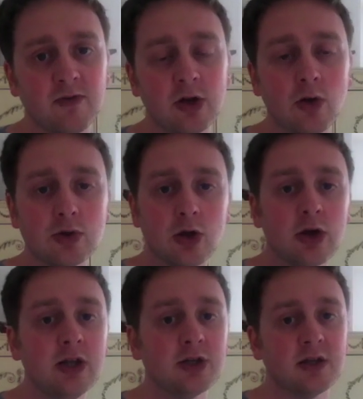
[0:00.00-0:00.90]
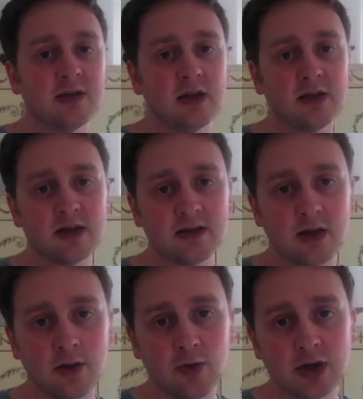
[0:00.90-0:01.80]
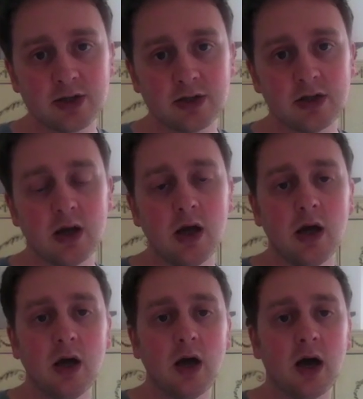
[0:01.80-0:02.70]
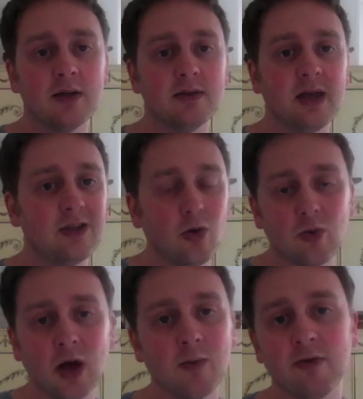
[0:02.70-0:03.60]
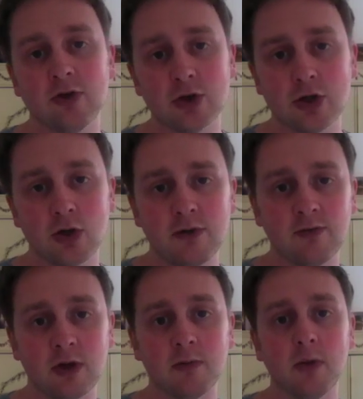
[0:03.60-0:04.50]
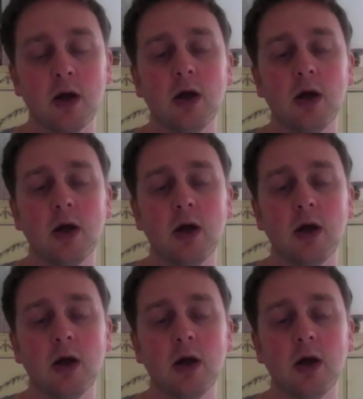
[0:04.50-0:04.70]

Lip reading: If he goes looking, he's going to take unnecessary risks, and they don't come if you're just looking for them.